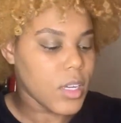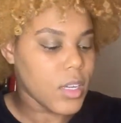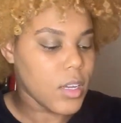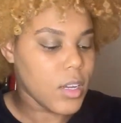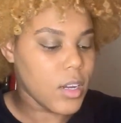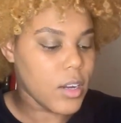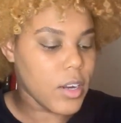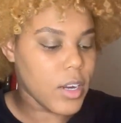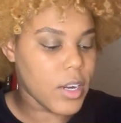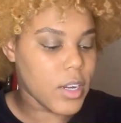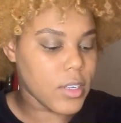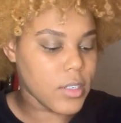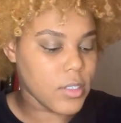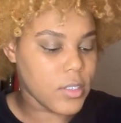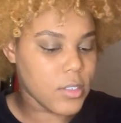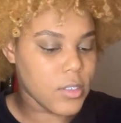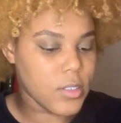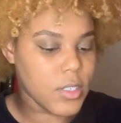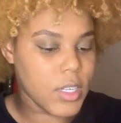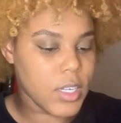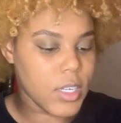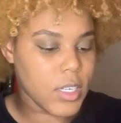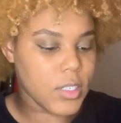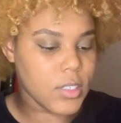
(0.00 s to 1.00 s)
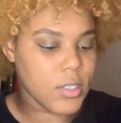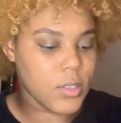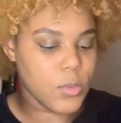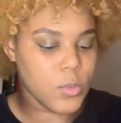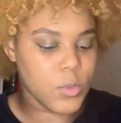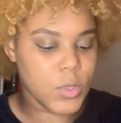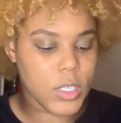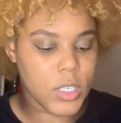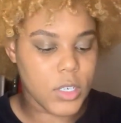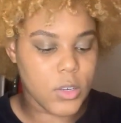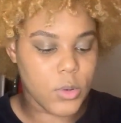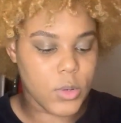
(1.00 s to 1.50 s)
All right, so next
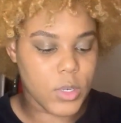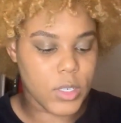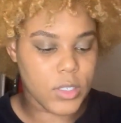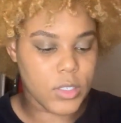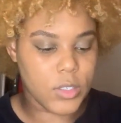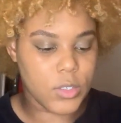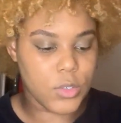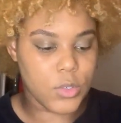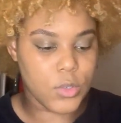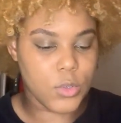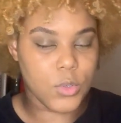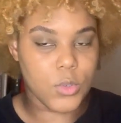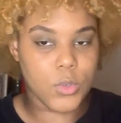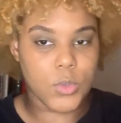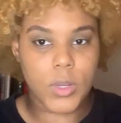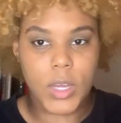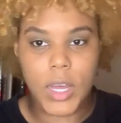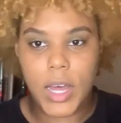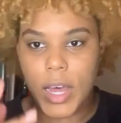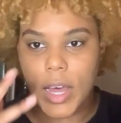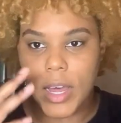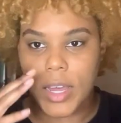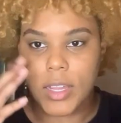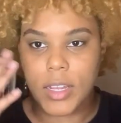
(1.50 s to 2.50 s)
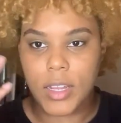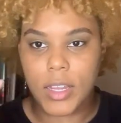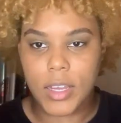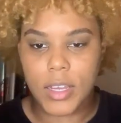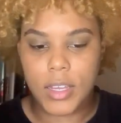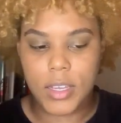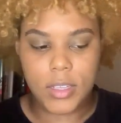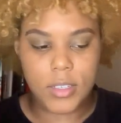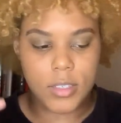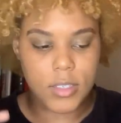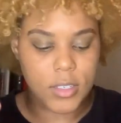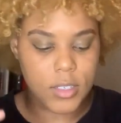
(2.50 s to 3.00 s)
we're going to
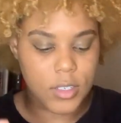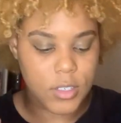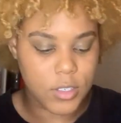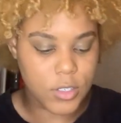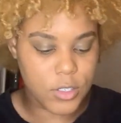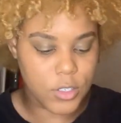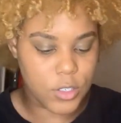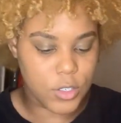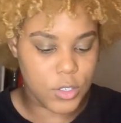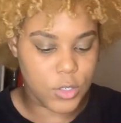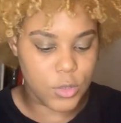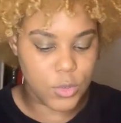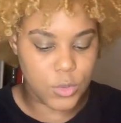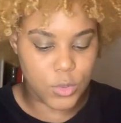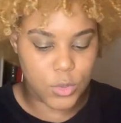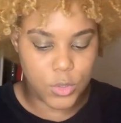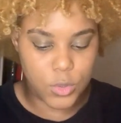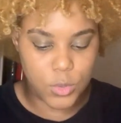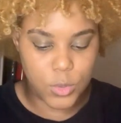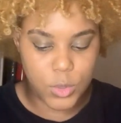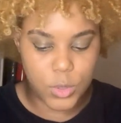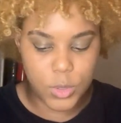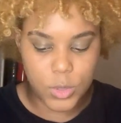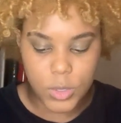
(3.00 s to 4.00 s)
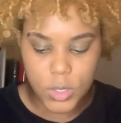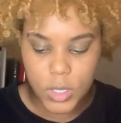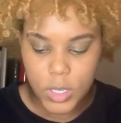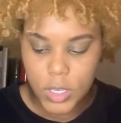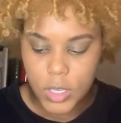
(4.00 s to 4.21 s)
highlight the usual.